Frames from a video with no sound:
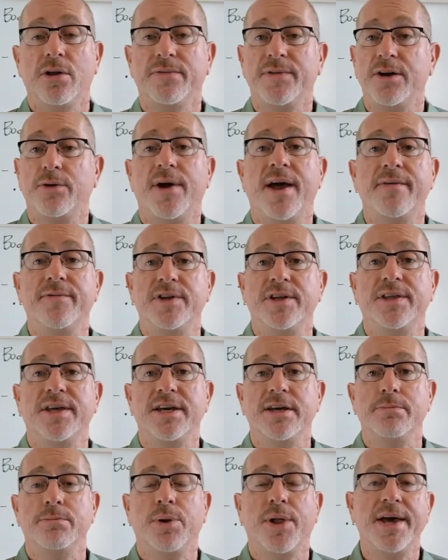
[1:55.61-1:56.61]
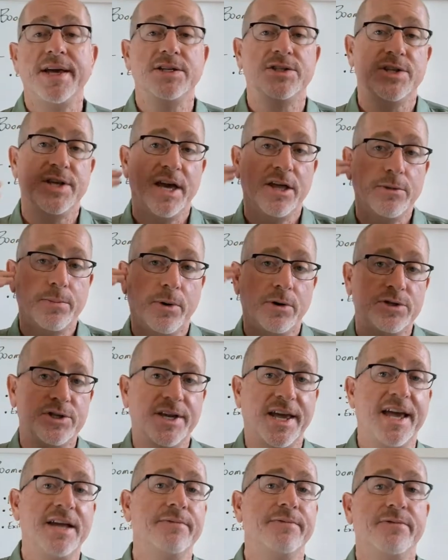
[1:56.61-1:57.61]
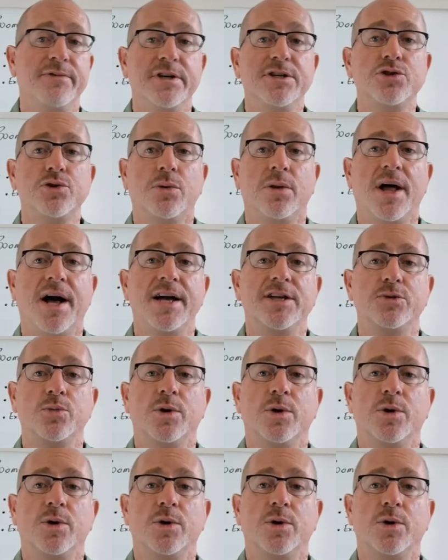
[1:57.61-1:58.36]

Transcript: if they don't have anything in place, the other person can't visualize